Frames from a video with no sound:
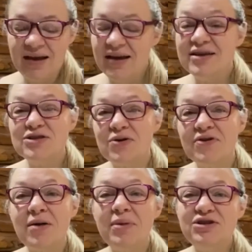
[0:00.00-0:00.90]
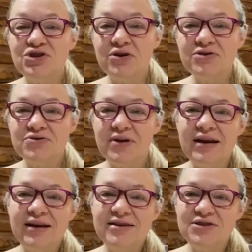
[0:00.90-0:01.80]
So I've got my jars
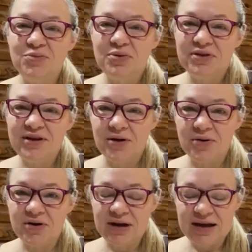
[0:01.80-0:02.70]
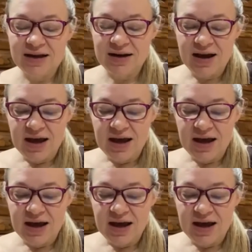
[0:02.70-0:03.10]
ready to put the yogurt in,